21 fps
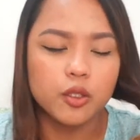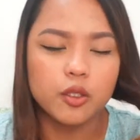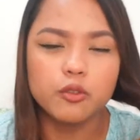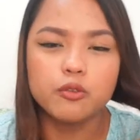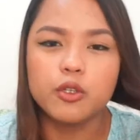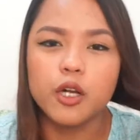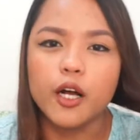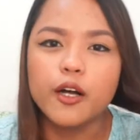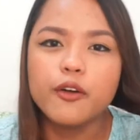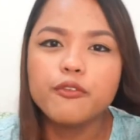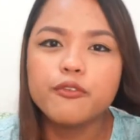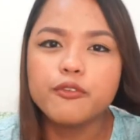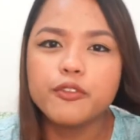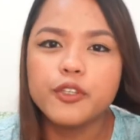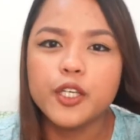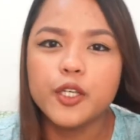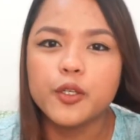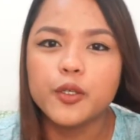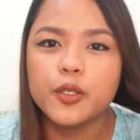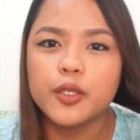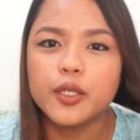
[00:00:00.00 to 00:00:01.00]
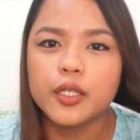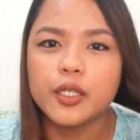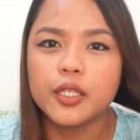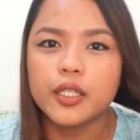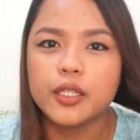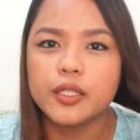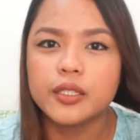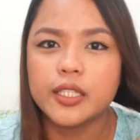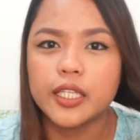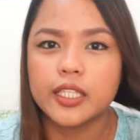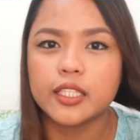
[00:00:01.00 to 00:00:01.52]
rough
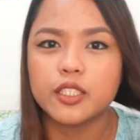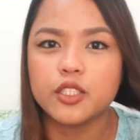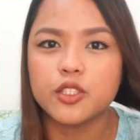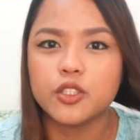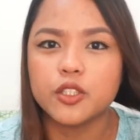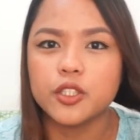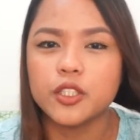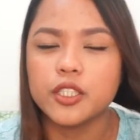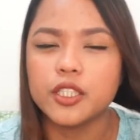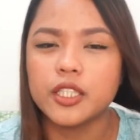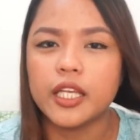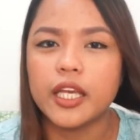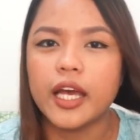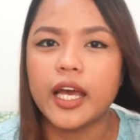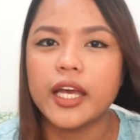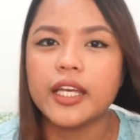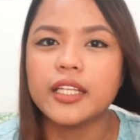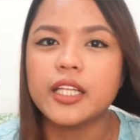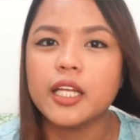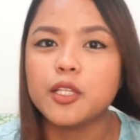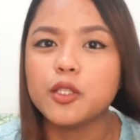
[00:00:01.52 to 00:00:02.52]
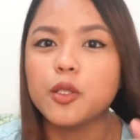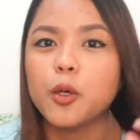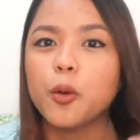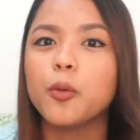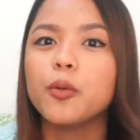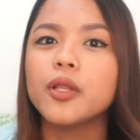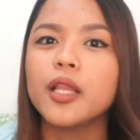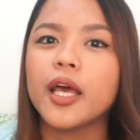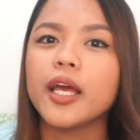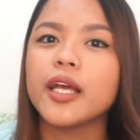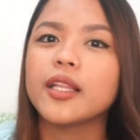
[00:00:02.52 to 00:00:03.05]
yung texture niya. And I
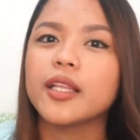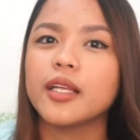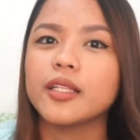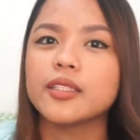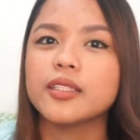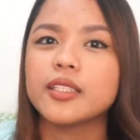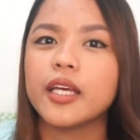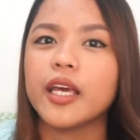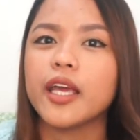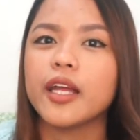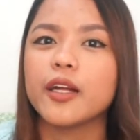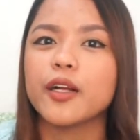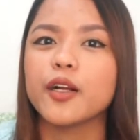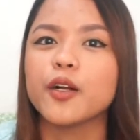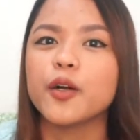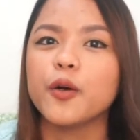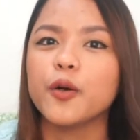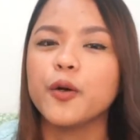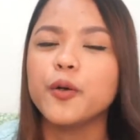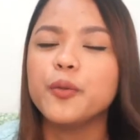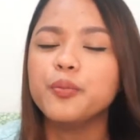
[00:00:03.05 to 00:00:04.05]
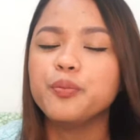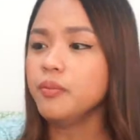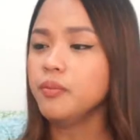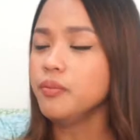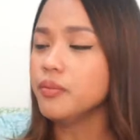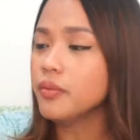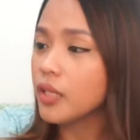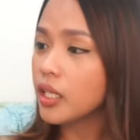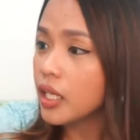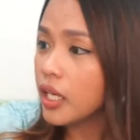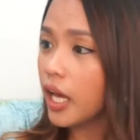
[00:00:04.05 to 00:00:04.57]
don't like that sa hair ko.
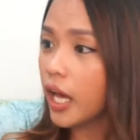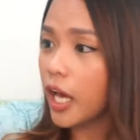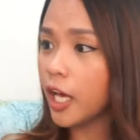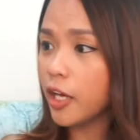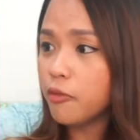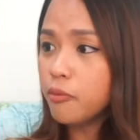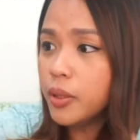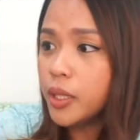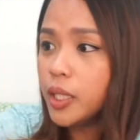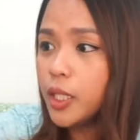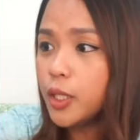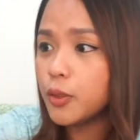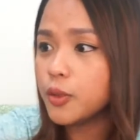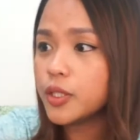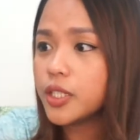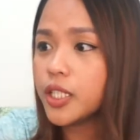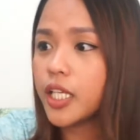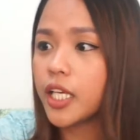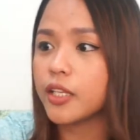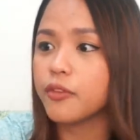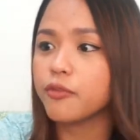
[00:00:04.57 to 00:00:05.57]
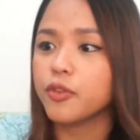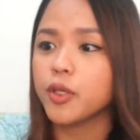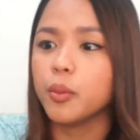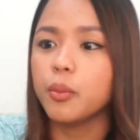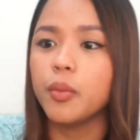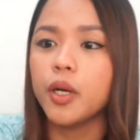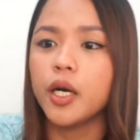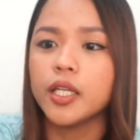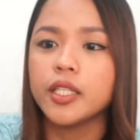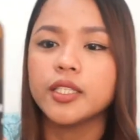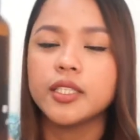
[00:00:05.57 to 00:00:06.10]
I've been using it for
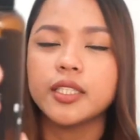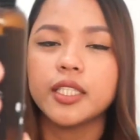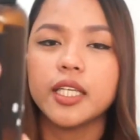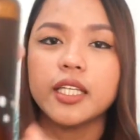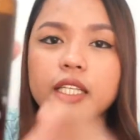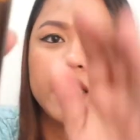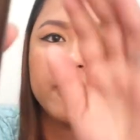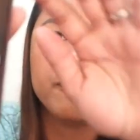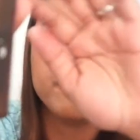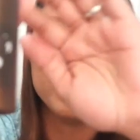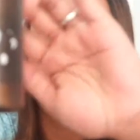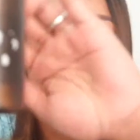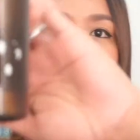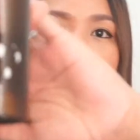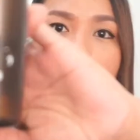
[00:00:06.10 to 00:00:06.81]
months and if you